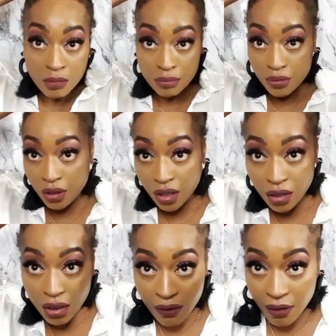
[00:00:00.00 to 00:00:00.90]

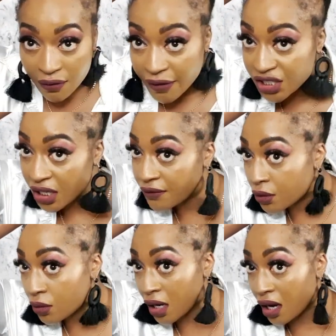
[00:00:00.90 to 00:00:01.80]
But even if I shave it
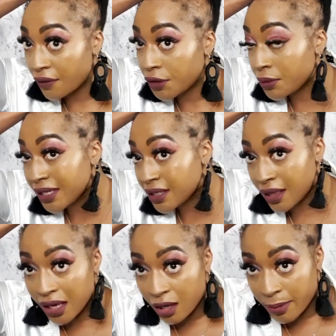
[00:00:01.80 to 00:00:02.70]
all off, you need to
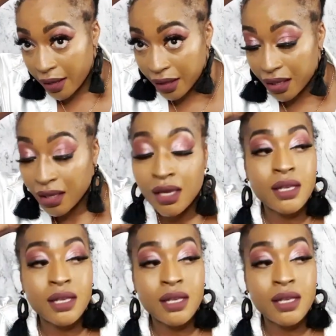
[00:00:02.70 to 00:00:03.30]
think about it.